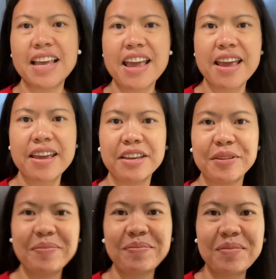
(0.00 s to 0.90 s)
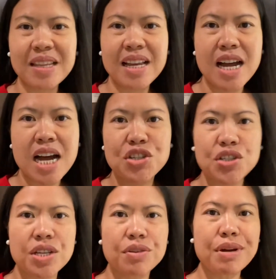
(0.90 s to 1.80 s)
Hey, I
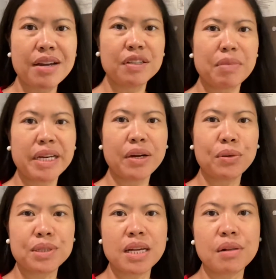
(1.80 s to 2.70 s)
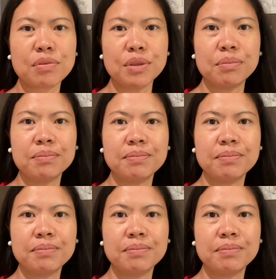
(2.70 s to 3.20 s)
just arrived in my hotel room.